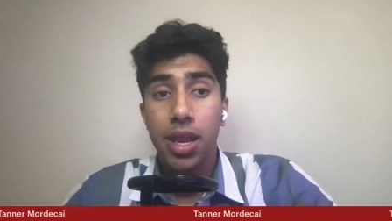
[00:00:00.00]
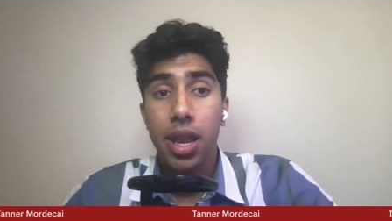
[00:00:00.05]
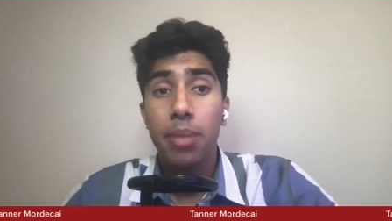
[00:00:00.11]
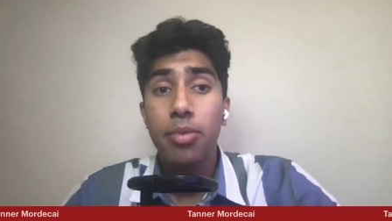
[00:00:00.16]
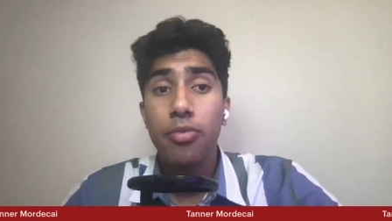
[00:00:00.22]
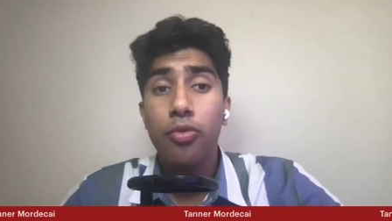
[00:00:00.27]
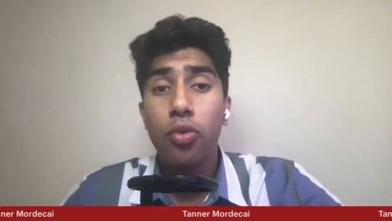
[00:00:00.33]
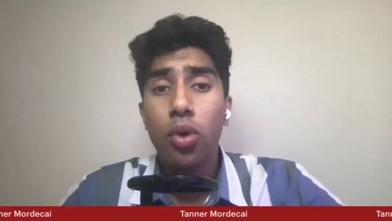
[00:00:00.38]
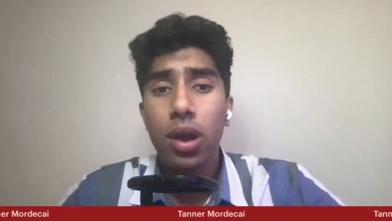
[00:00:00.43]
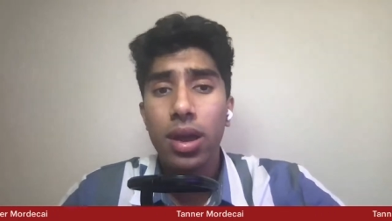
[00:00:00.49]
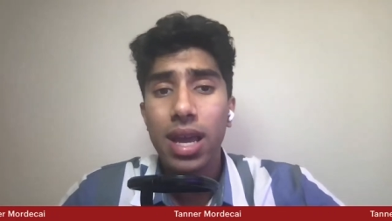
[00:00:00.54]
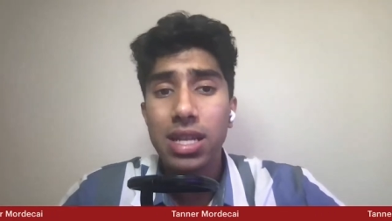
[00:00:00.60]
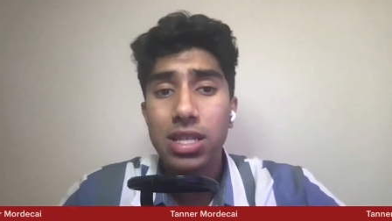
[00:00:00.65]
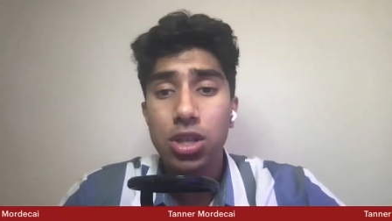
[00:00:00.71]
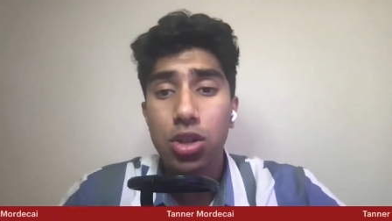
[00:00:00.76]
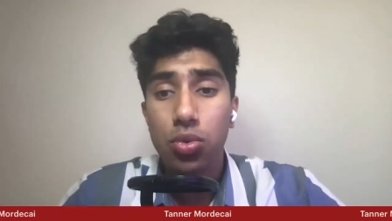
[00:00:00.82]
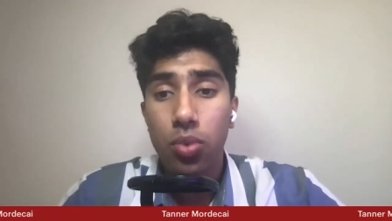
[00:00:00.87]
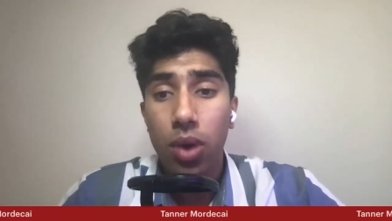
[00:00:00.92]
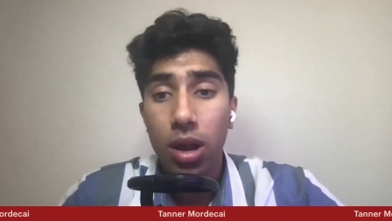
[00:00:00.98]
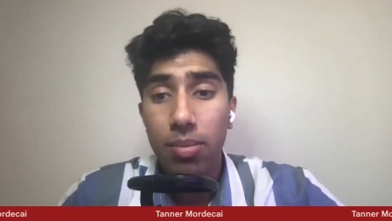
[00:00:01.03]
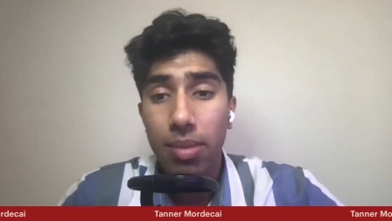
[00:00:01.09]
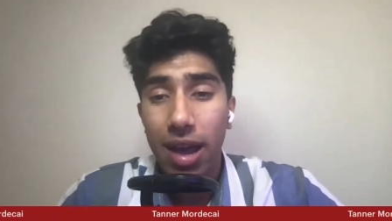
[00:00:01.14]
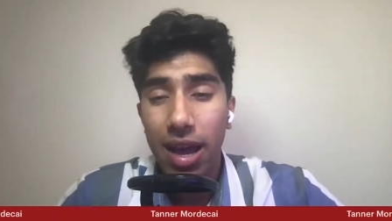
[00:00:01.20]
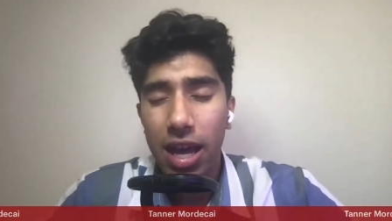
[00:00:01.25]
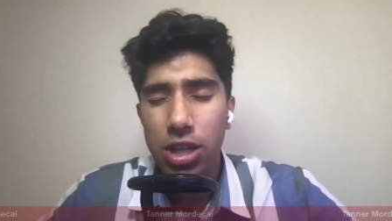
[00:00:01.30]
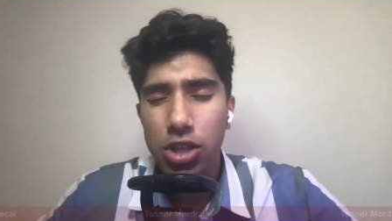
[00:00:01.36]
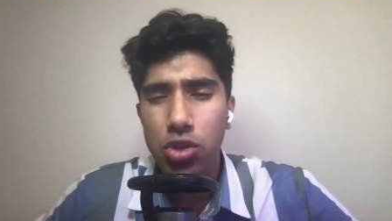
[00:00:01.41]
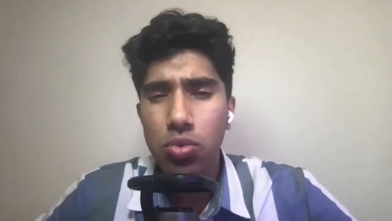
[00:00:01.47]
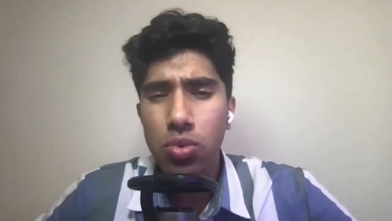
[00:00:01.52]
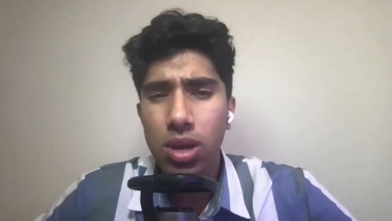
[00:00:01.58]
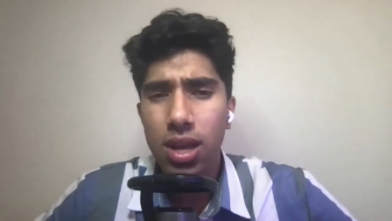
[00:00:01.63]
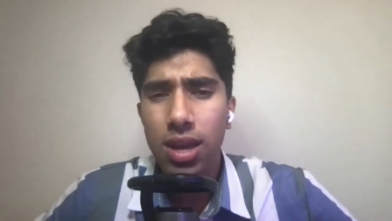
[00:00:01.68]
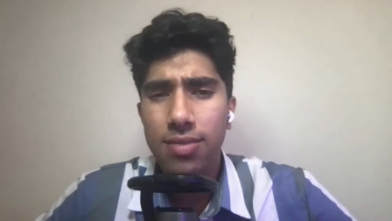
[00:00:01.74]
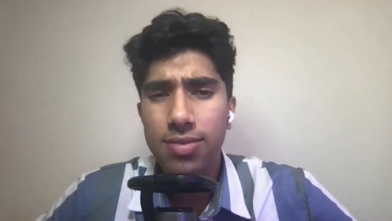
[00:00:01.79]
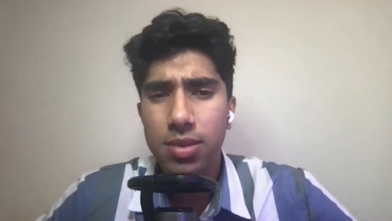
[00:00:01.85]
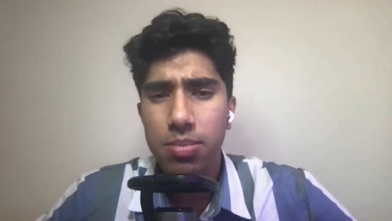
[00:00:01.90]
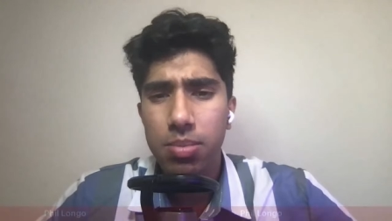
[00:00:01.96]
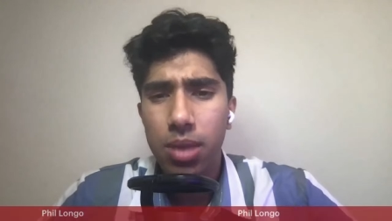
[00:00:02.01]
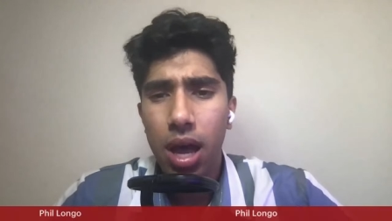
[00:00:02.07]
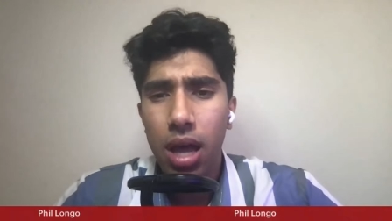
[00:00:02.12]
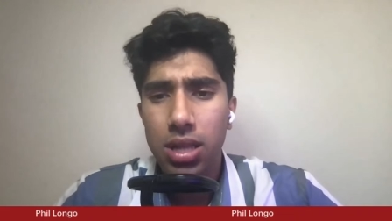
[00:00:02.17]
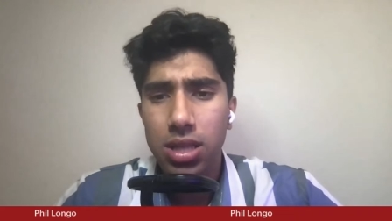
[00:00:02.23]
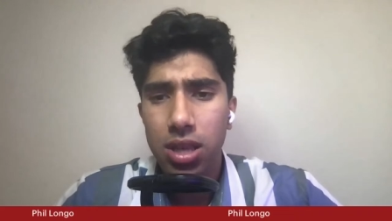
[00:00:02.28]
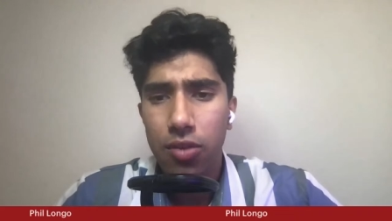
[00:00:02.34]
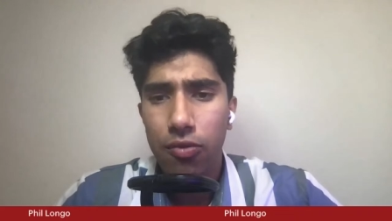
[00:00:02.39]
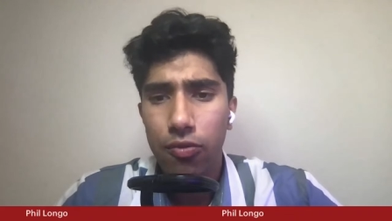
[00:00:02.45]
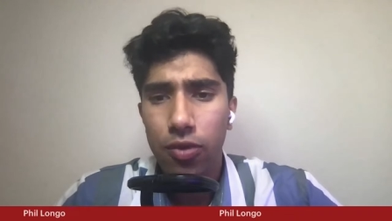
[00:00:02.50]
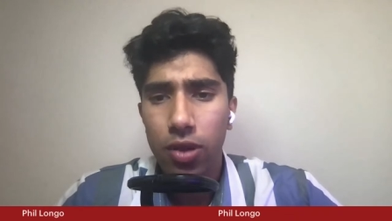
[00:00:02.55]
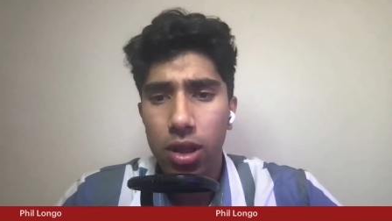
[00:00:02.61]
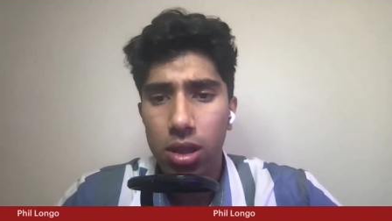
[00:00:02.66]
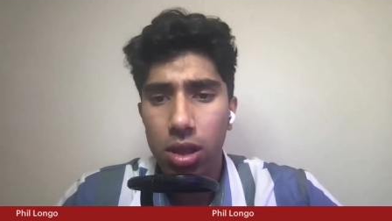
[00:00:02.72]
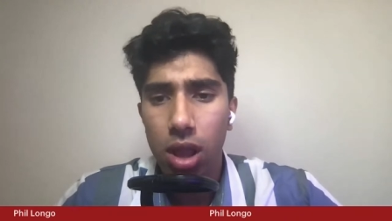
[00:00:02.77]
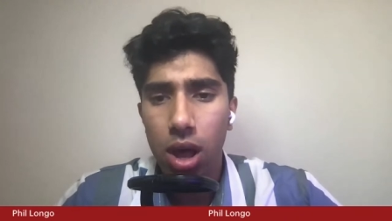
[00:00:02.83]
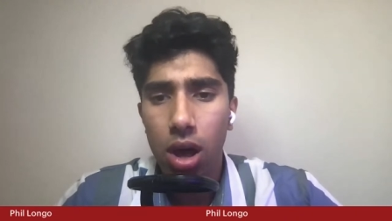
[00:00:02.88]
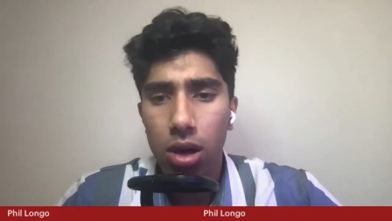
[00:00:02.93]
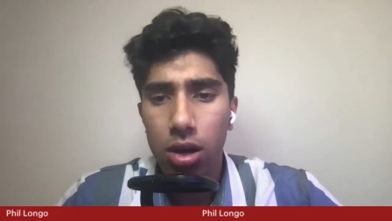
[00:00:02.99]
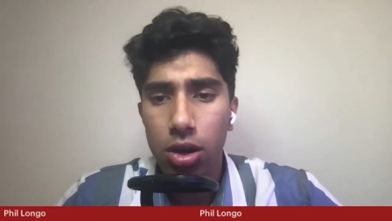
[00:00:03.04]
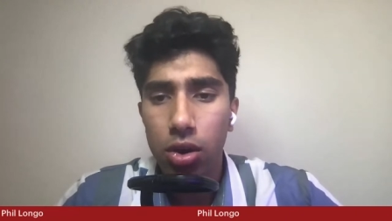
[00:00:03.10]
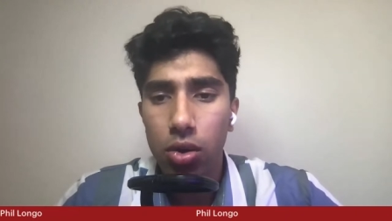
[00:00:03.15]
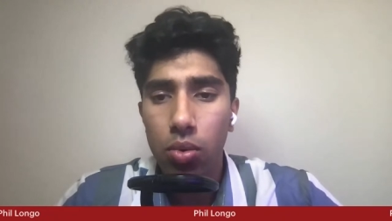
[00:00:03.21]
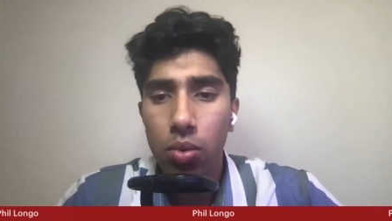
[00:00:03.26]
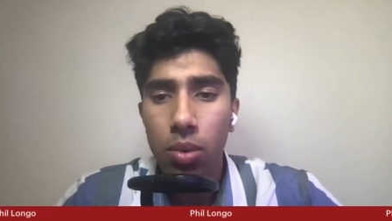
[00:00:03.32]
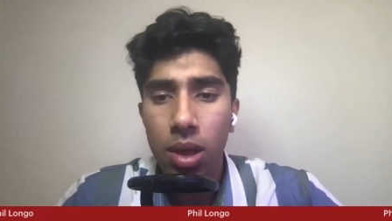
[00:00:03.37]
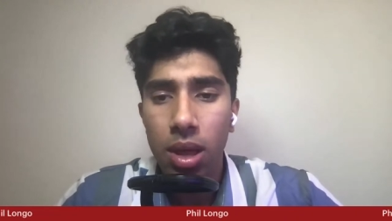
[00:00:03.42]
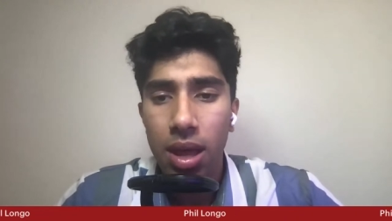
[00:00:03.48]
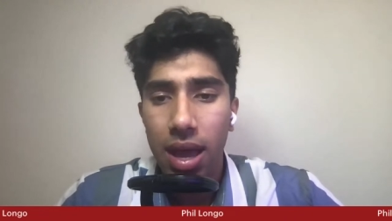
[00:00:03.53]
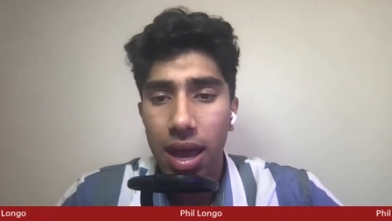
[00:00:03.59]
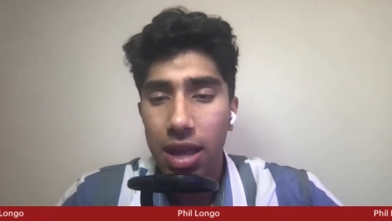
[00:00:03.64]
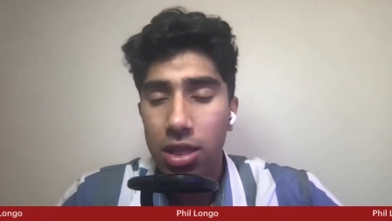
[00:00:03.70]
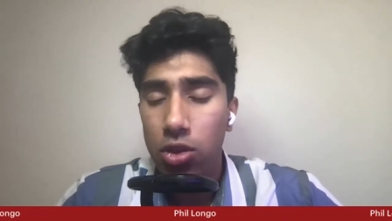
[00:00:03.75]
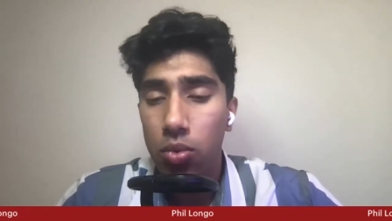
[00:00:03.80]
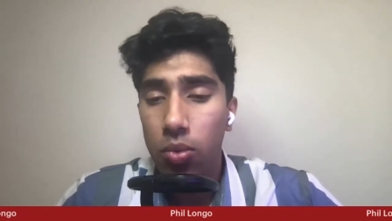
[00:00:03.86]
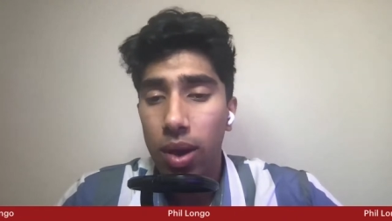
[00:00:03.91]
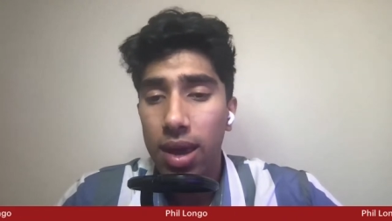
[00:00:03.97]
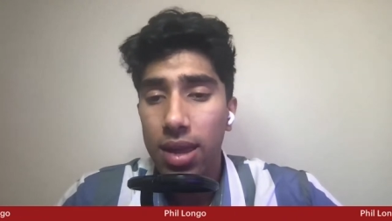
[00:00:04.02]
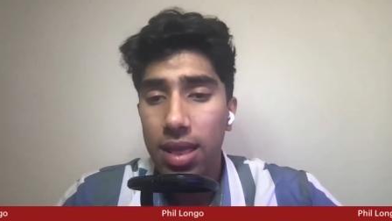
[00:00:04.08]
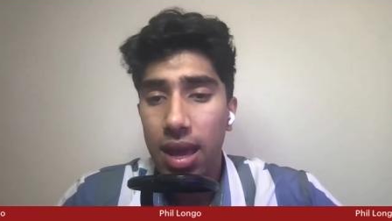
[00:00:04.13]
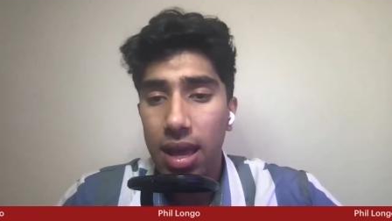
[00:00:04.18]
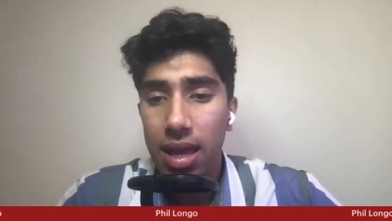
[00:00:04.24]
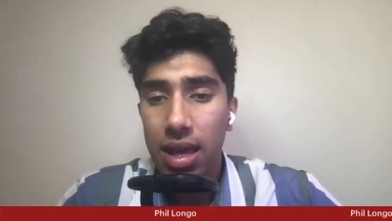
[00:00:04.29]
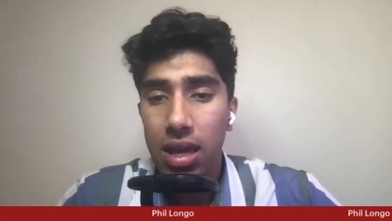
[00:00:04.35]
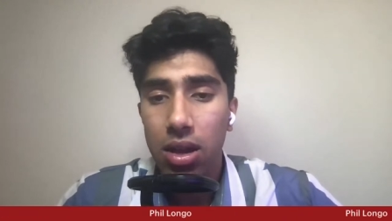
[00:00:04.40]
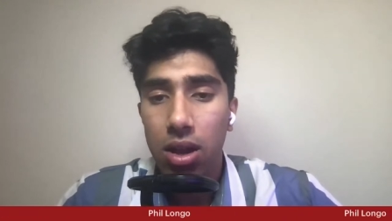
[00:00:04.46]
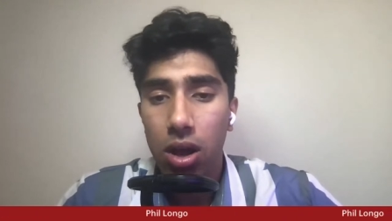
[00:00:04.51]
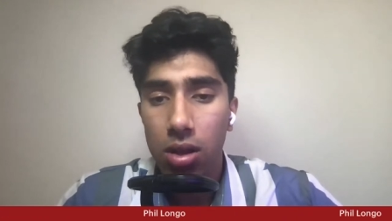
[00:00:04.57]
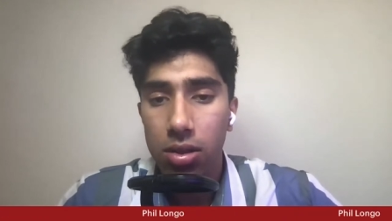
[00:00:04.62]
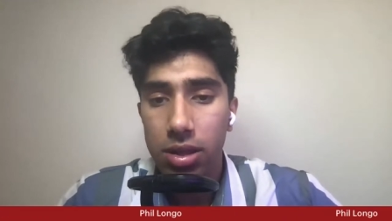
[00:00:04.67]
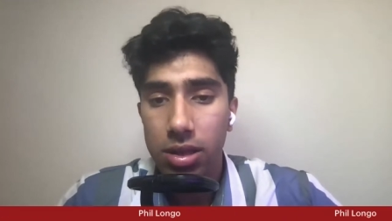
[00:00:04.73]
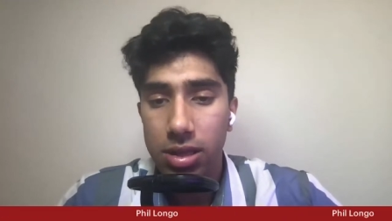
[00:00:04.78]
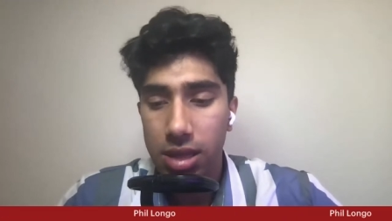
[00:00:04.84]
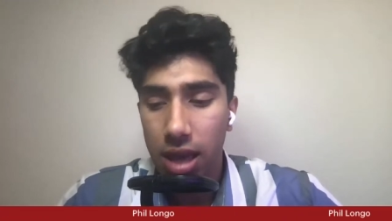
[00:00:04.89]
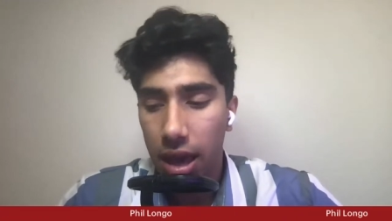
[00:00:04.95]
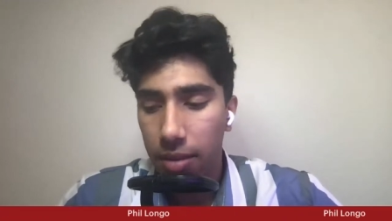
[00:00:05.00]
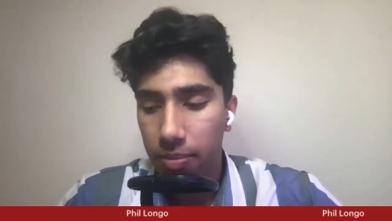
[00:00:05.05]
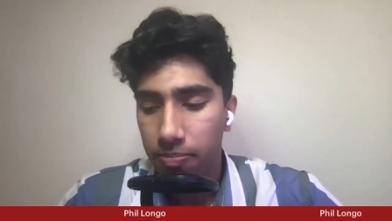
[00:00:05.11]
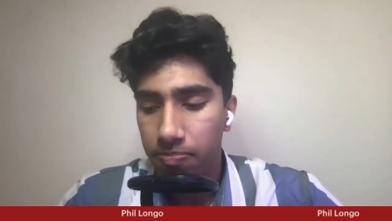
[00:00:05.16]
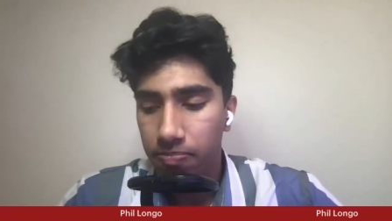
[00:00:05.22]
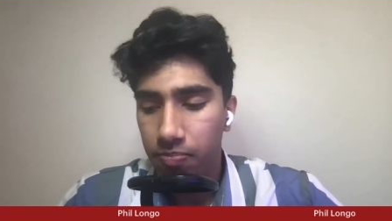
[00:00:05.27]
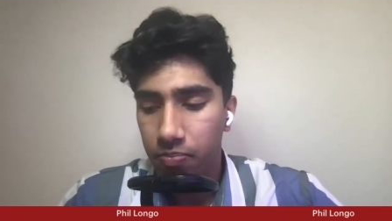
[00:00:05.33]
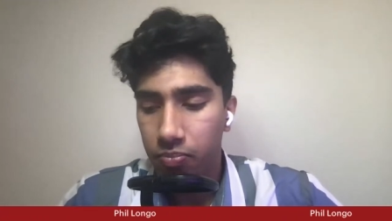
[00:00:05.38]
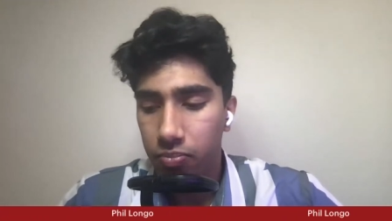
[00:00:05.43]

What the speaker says: Now, before I get to the running back, I do want to give some thoughts on Phil Longo and the way that he called this game.